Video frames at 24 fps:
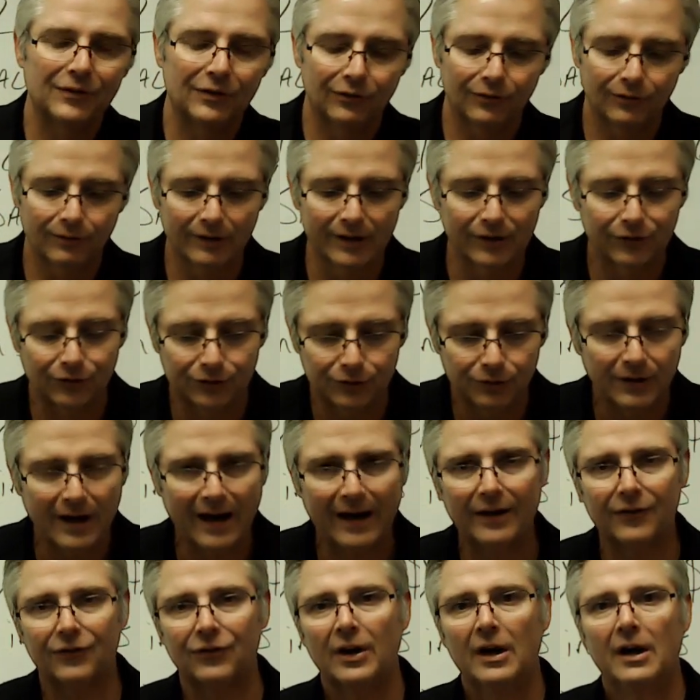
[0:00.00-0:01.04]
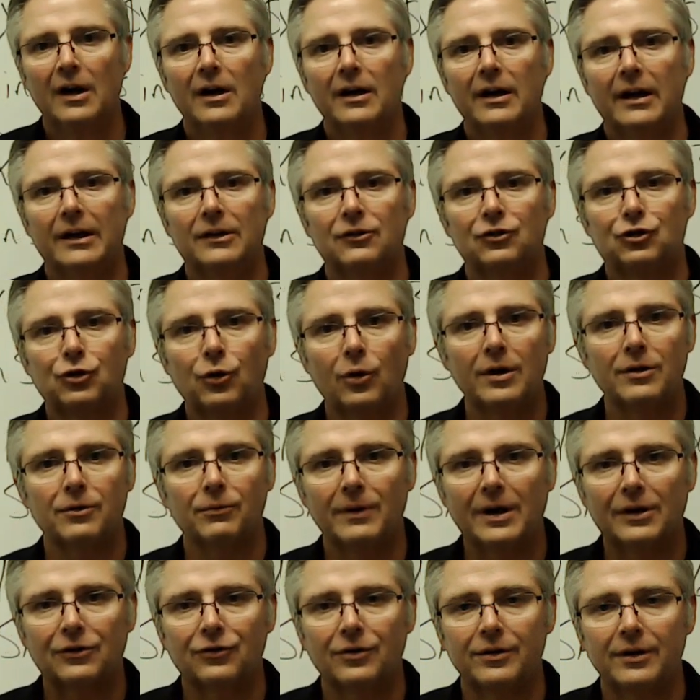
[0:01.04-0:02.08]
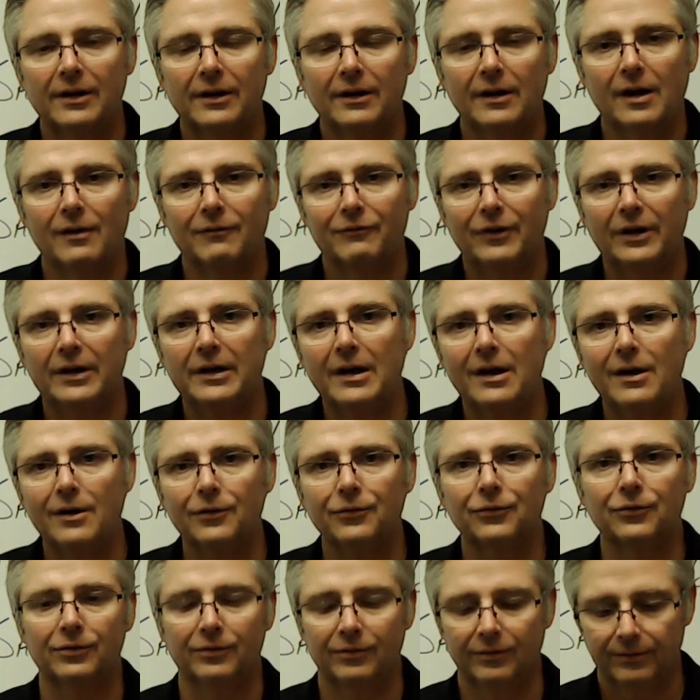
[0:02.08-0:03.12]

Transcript: listen, you guys enjoy the rest of the videos,